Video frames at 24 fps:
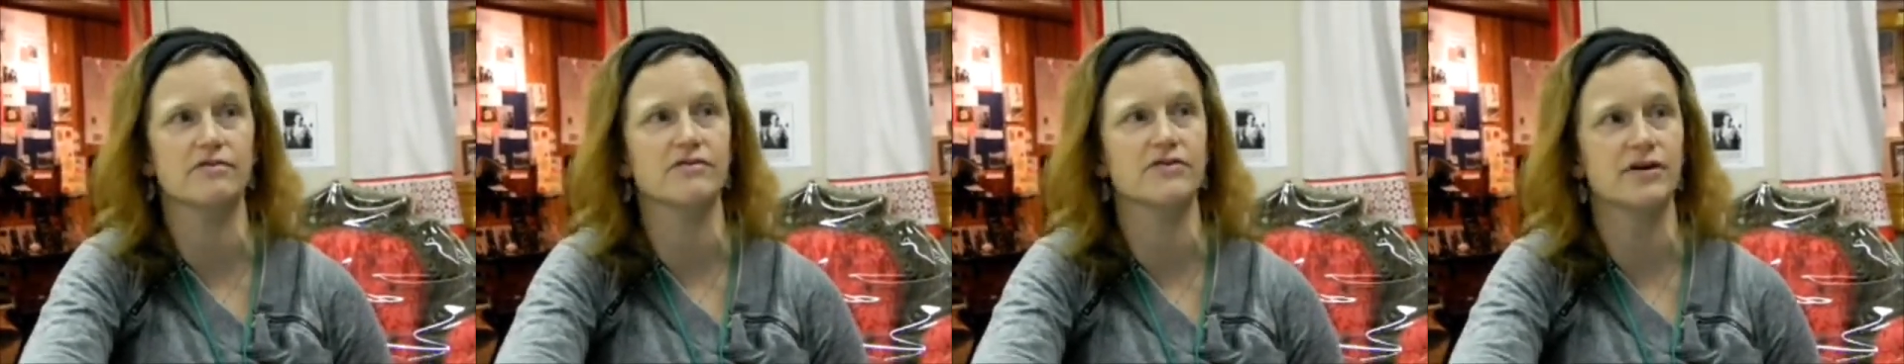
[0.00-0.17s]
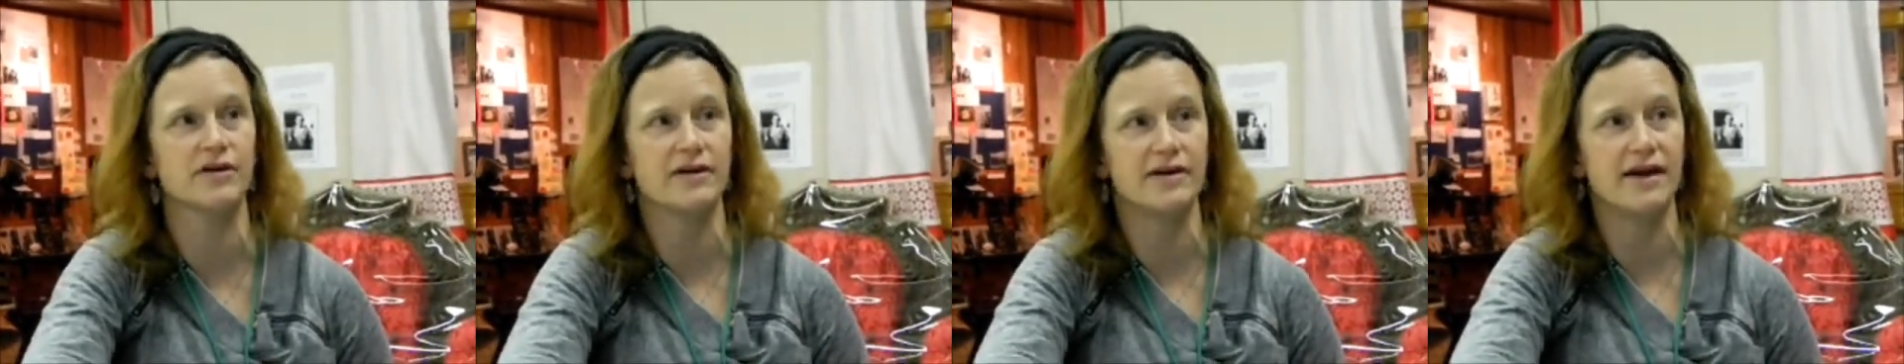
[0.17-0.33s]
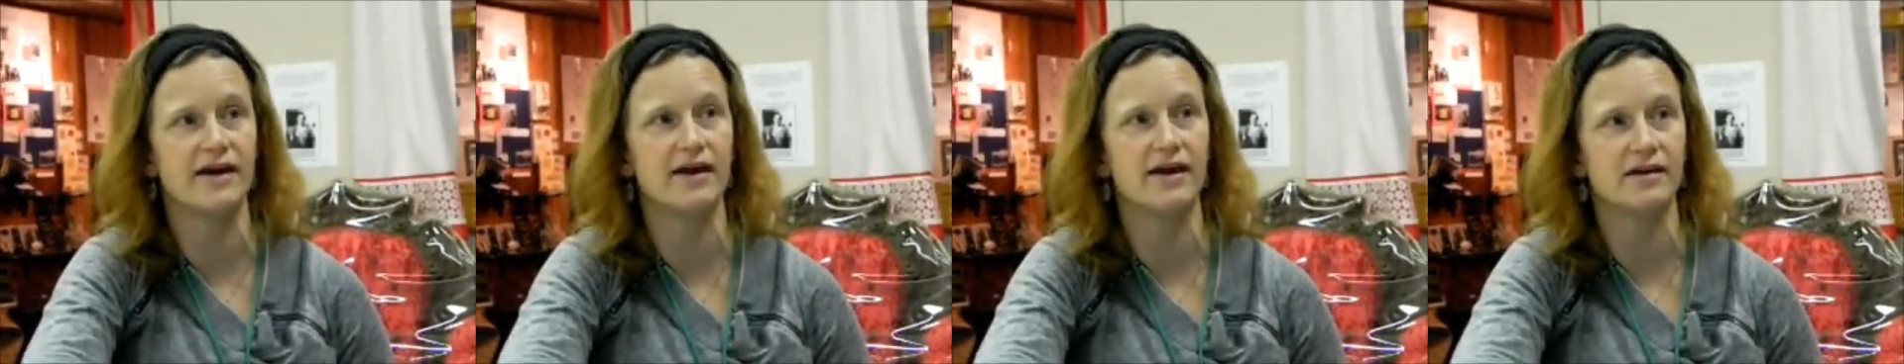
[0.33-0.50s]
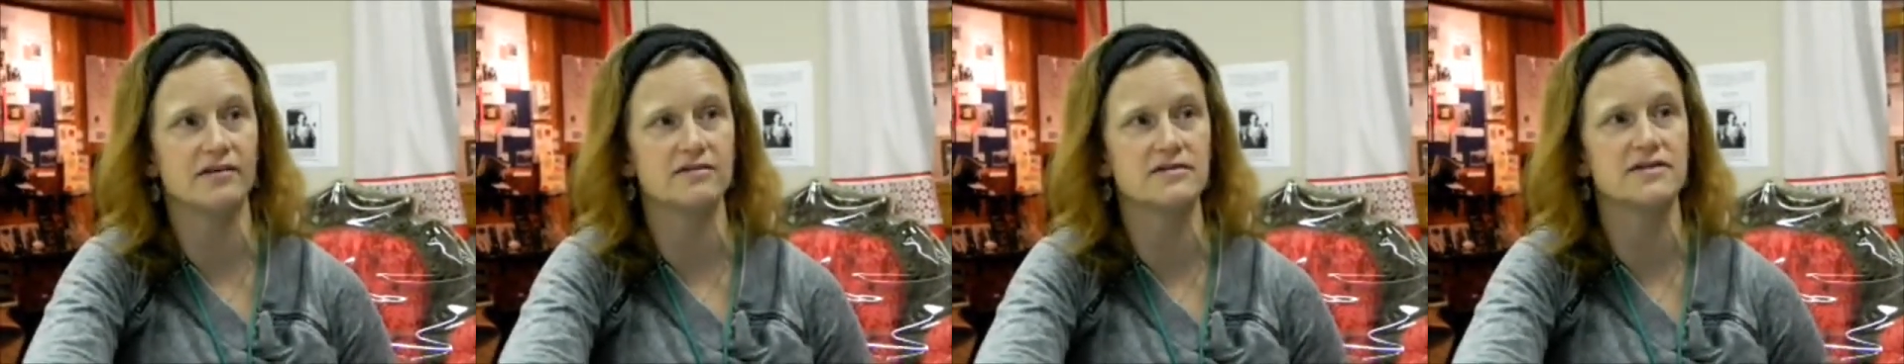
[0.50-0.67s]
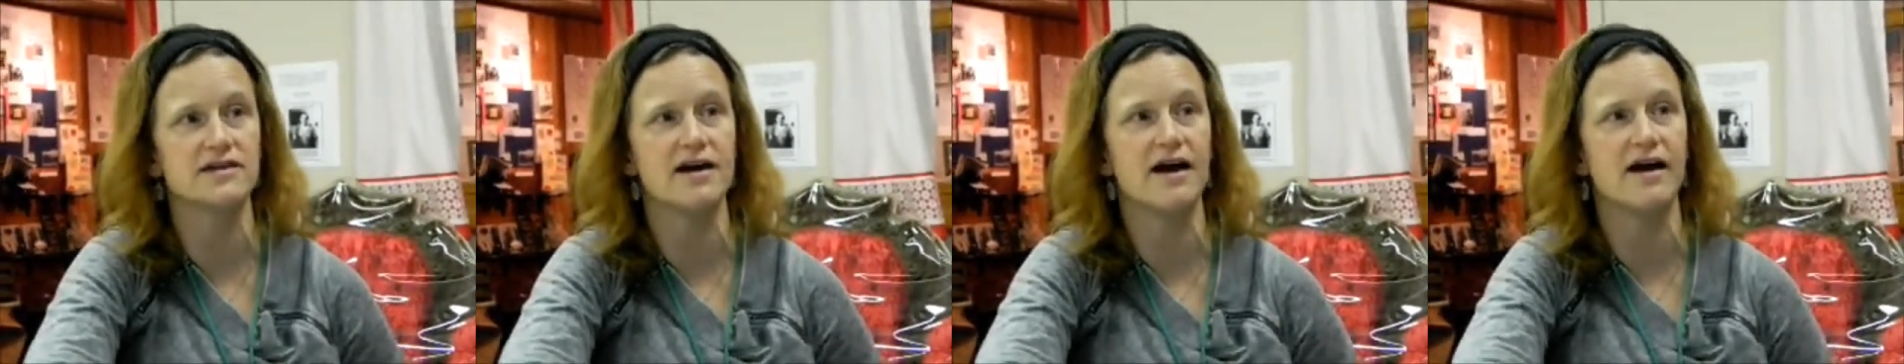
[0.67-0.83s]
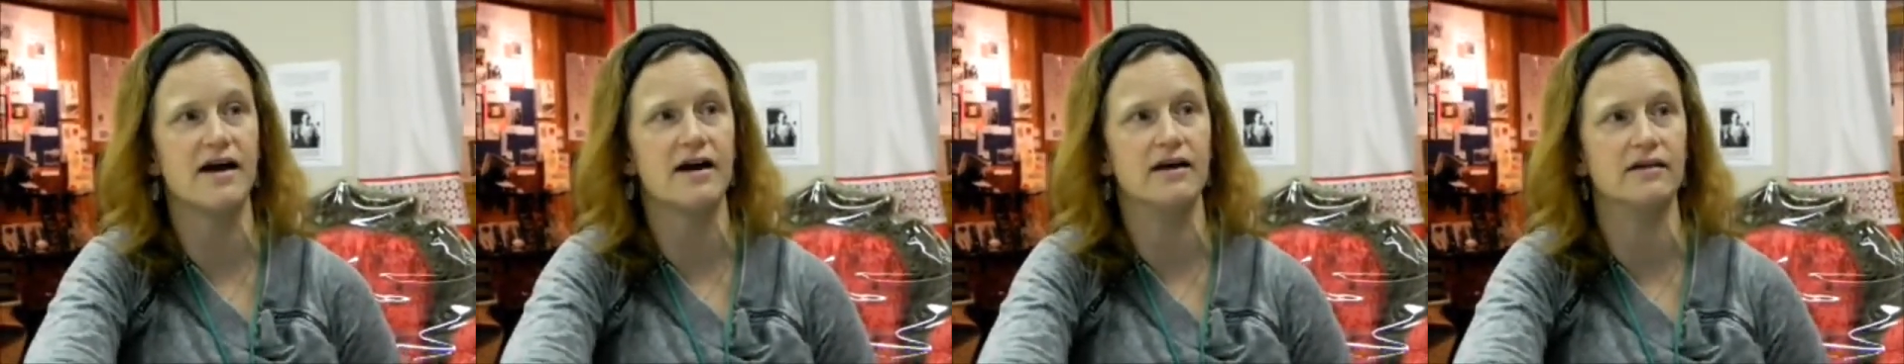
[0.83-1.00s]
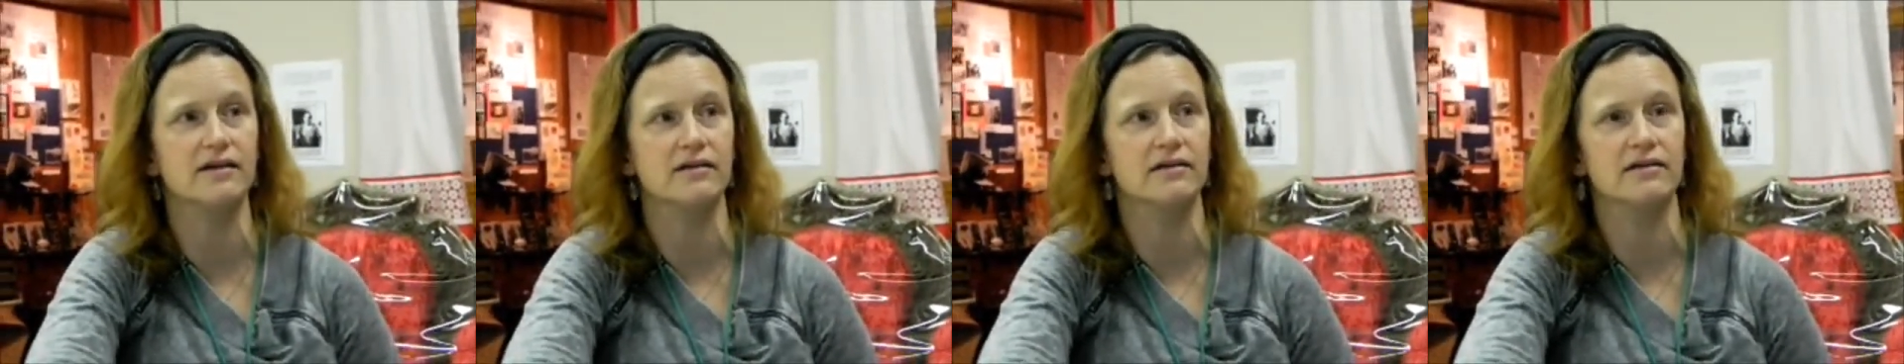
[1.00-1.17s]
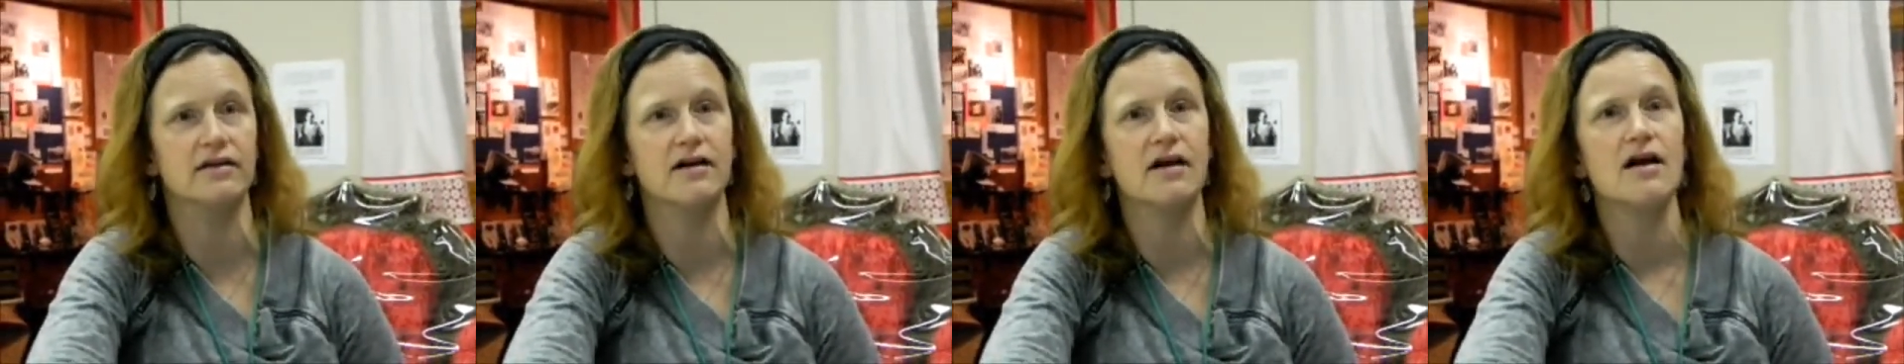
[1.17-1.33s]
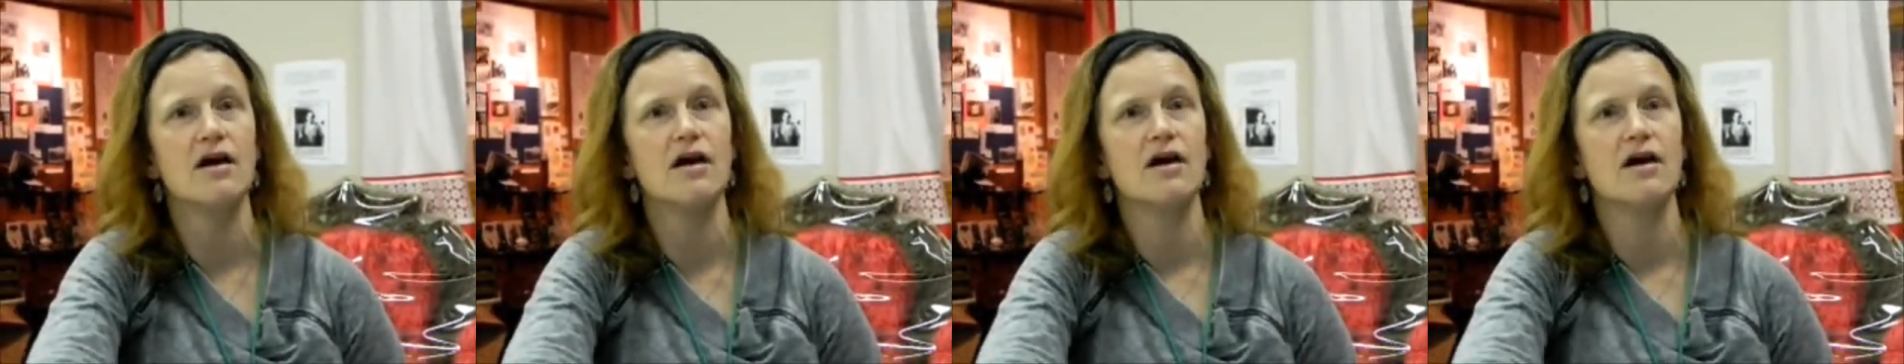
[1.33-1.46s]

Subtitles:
very hands-on, and